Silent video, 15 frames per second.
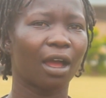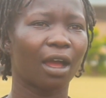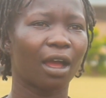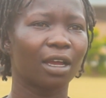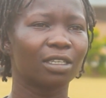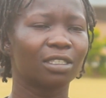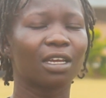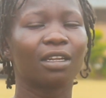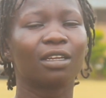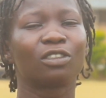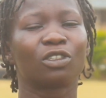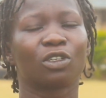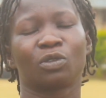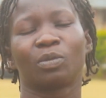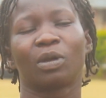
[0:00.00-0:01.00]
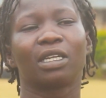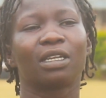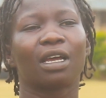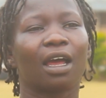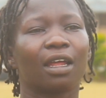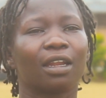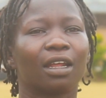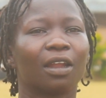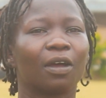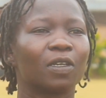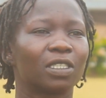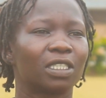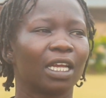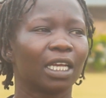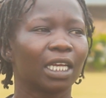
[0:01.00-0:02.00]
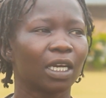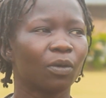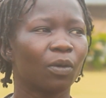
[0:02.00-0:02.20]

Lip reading: I decided to talk to my dad, and I was like,